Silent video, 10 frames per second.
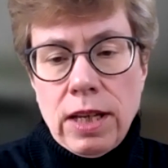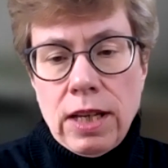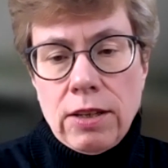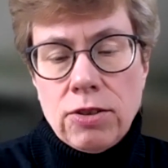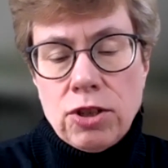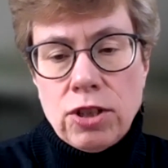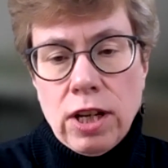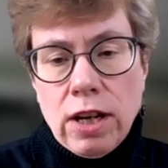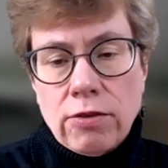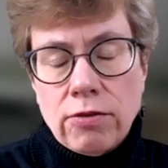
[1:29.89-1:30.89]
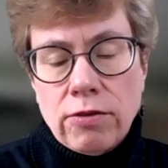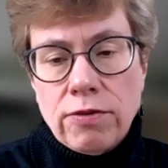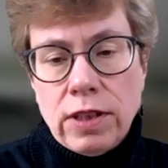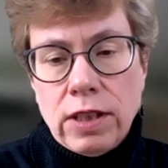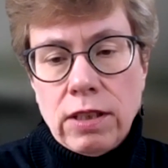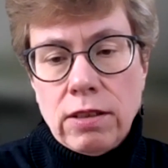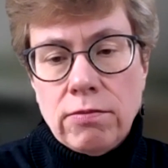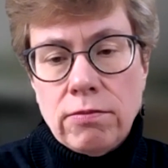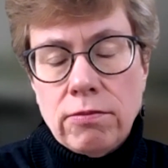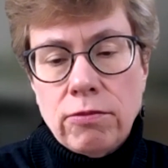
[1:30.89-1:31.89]
age,
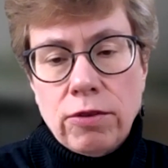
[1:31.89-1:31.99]
geography,